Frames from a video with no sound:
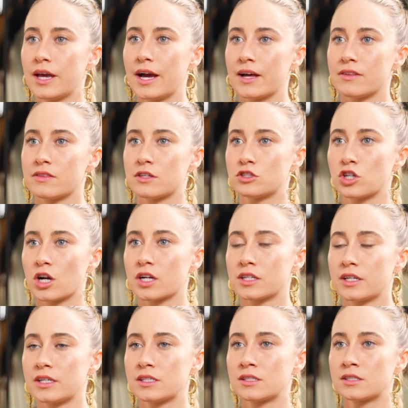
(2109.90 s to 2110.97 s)
Yeah, the
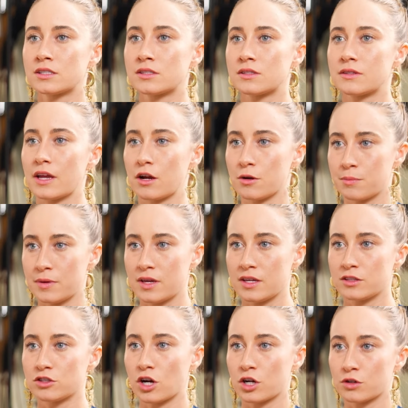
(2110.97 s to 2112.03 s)
darkness
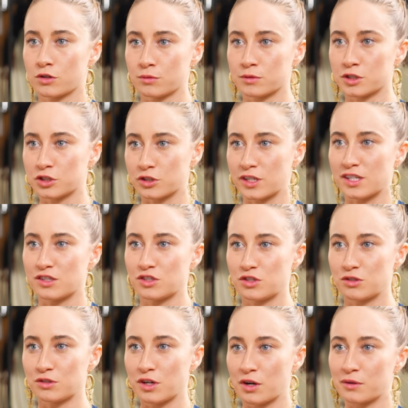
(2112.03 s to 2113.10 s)
therapy, dark room retreat
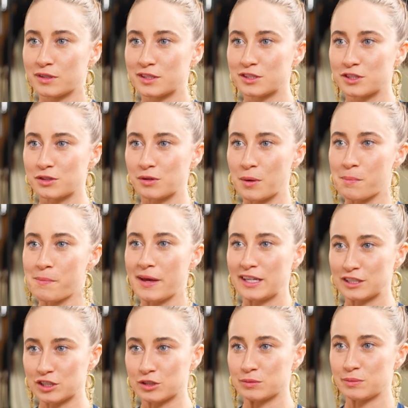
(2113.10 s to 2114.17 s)
is you go into a
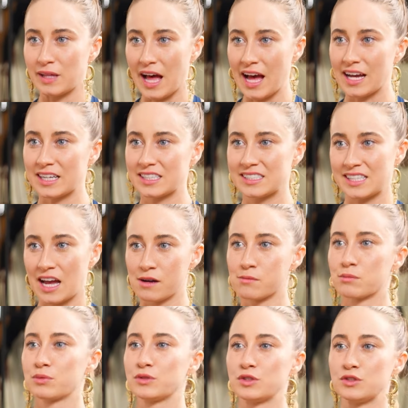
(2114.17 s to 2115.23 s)
pitch black,
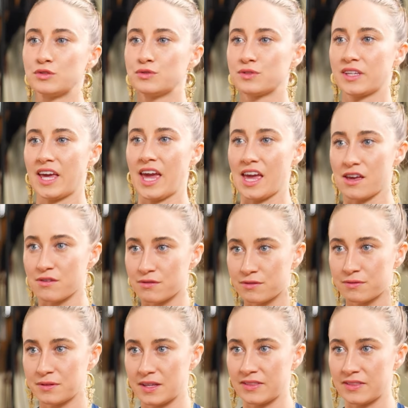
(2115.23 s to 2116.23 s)
soundproof cave.